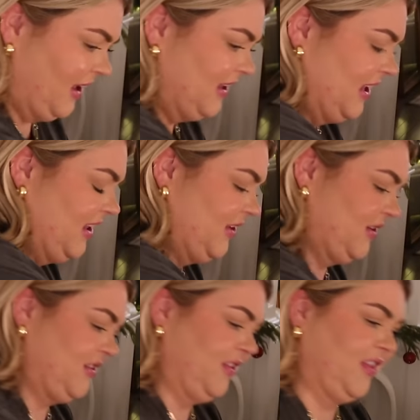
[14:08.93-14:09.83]
And then
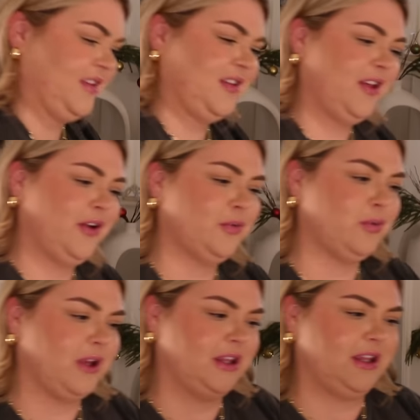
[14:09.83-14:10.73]
there's this
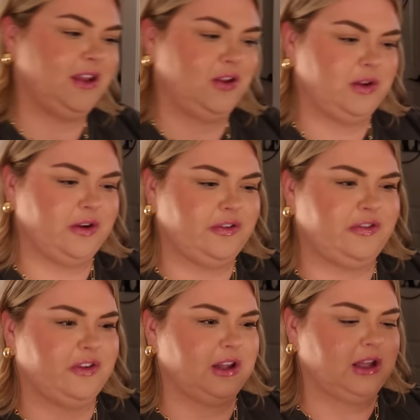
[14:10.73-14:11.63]
really cute little
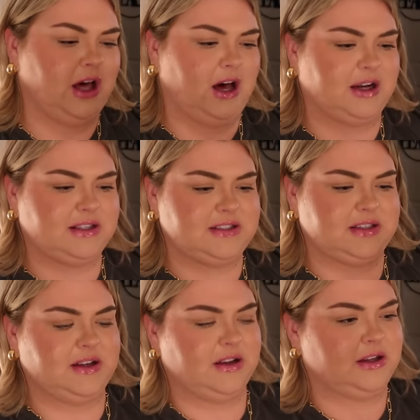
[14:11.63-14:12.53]
flocked
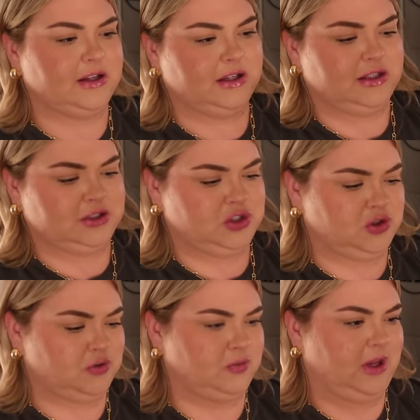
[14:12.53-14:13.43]

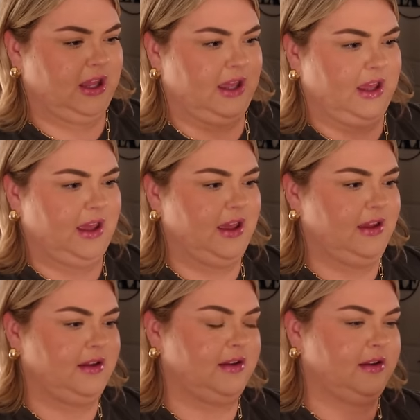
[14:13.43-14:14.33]
tree
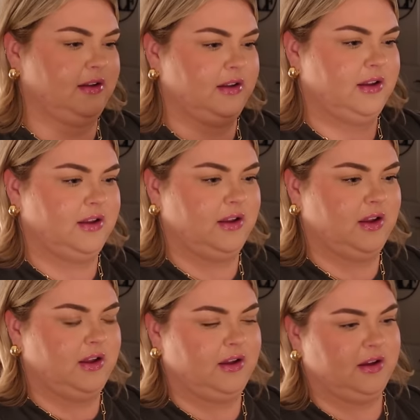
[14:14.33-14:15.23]

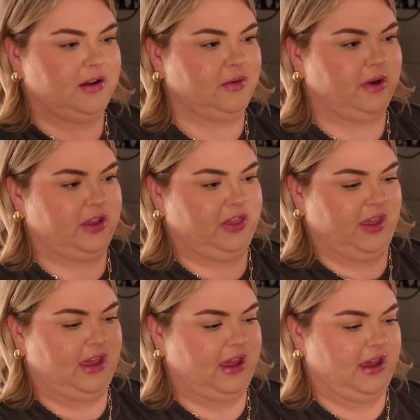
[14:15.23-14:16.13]
with
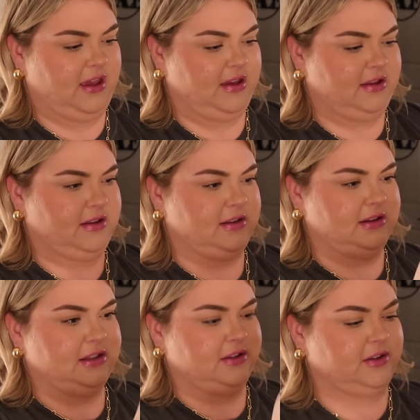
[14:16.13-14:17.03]
a
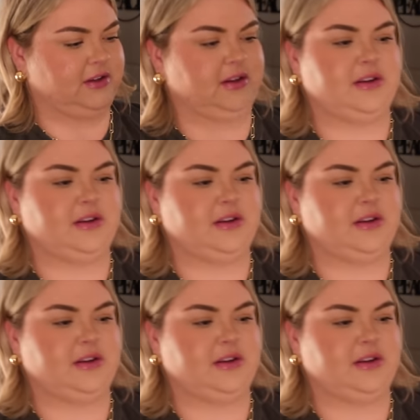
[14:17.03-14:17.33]
little